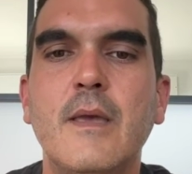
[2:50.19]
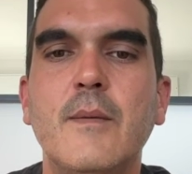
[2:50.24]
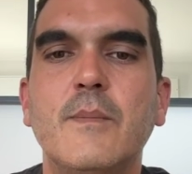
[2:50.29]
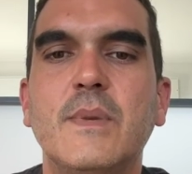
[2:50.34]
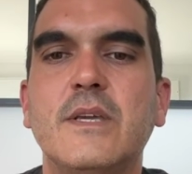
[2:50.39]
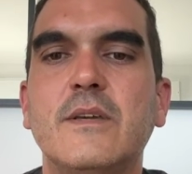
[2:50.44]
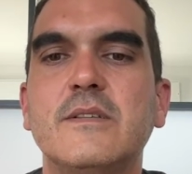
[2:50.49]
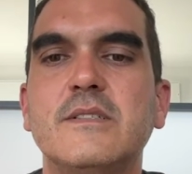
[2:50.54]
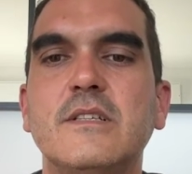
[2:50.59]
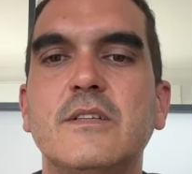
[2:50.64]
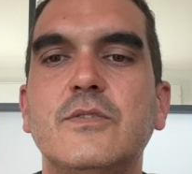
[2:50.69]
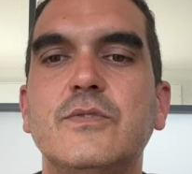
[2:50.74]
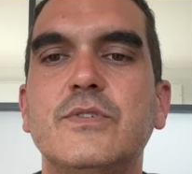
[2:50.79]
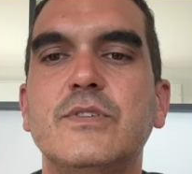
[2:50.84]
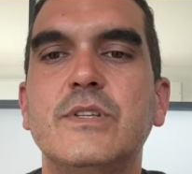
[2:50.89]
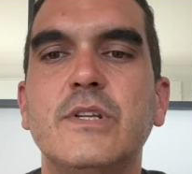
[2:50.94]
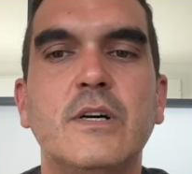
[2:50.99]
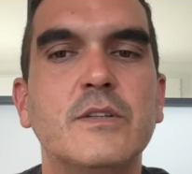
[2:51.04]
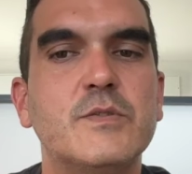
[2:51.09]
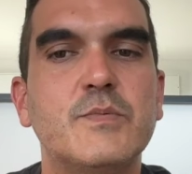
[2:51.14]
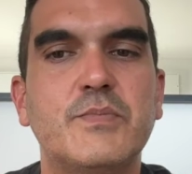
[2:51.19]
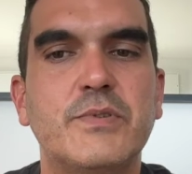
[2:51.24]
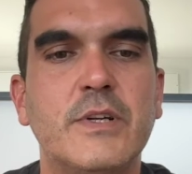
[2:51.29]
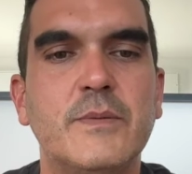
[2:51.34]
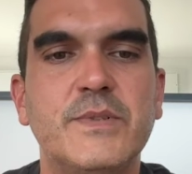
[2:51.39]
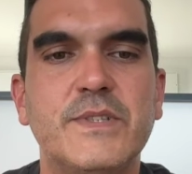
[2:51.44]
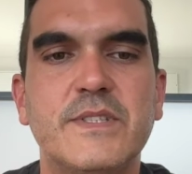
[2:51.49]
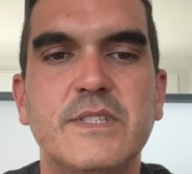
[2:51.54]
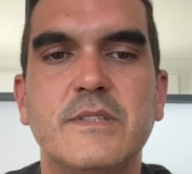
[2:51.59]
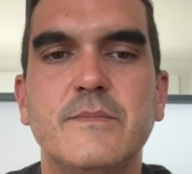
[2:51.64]
because he could not
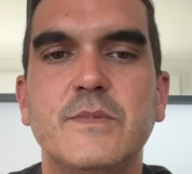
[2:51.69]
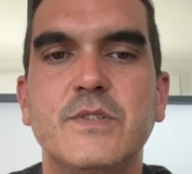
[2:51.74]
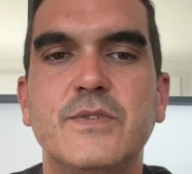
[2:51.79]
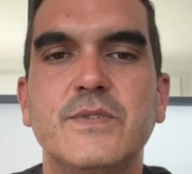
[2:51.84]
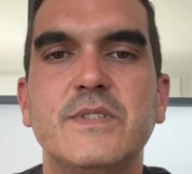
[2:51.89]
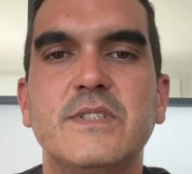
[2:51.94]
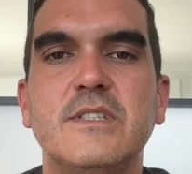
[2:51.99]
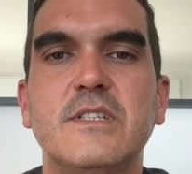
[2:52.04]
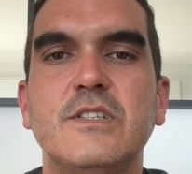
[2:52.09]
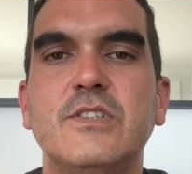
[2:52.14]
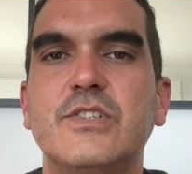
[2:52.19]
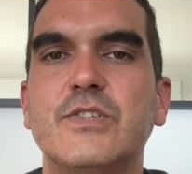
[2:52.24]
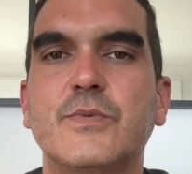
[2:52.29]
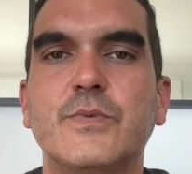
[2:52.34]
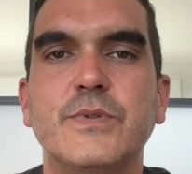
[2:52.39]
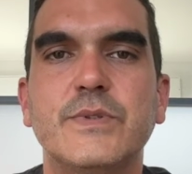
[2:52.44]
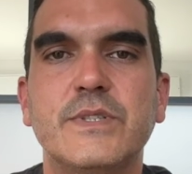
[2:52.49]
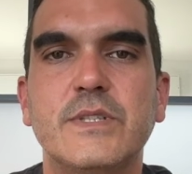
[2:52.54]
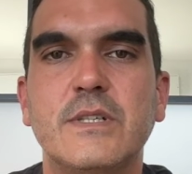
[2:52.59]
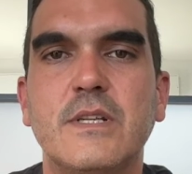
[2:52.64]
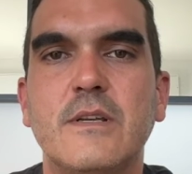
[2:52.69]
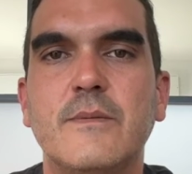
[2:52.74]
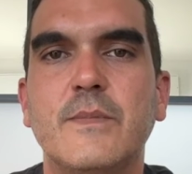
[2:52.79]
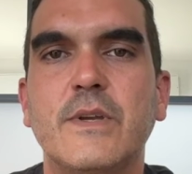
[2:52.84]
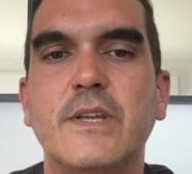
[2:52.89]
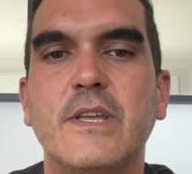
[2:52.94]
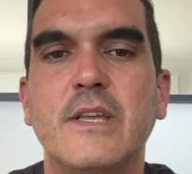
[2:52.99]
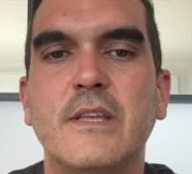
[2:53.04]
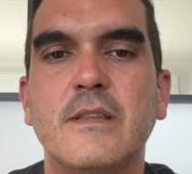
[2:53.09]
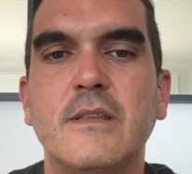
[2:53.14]
promise him to see Jerusalem
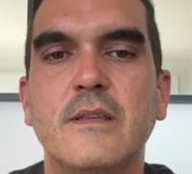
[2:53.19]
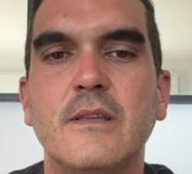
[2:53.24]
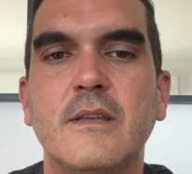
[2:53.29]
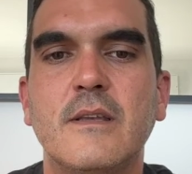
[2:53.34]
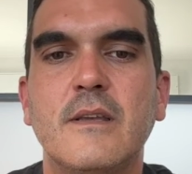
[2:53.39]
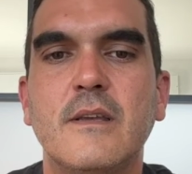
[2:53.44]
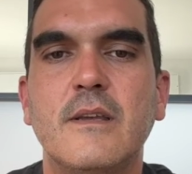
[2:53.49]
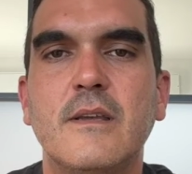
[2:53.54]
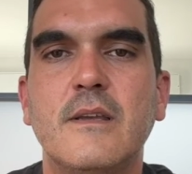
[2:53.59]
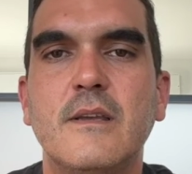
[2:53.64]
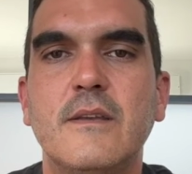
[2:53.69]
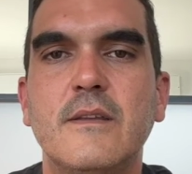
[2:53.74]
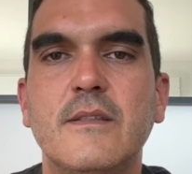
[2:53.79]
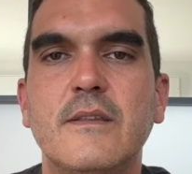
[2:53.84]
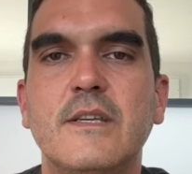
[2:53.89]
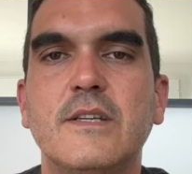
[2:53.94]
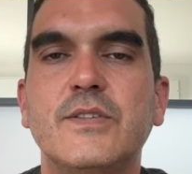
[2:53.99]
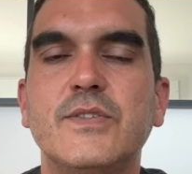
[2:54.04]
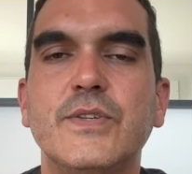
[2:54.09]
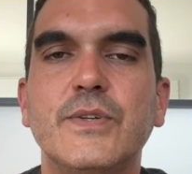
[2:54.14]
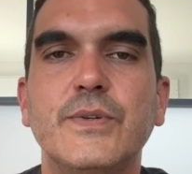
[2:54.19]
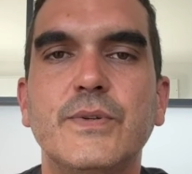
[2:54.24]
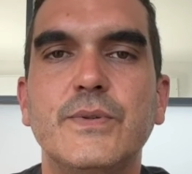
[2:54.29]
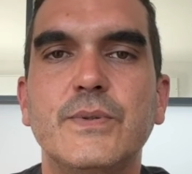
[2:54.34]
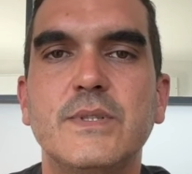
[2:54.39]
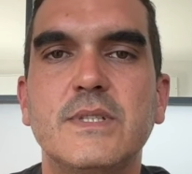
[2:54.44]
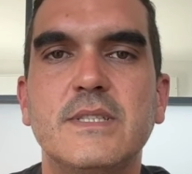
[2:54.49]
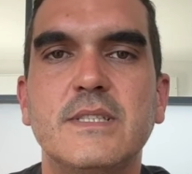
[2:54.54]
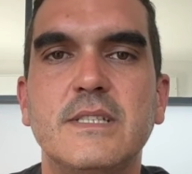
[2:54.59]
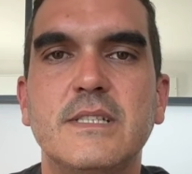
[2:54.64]
again, the
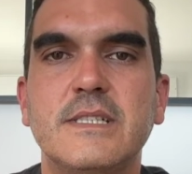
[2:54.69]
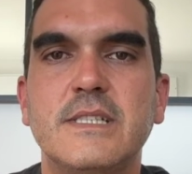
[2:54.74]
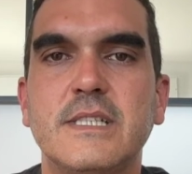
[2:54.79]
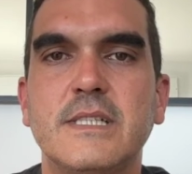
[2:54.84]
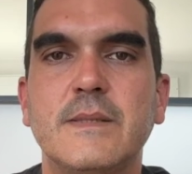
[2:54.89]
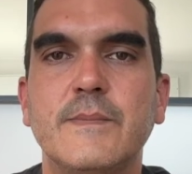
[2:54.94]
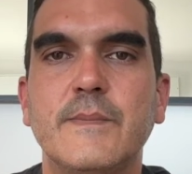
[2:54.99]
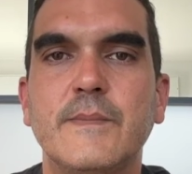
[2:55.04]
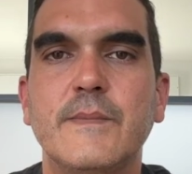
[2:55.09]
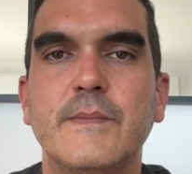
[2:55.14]
eternal city.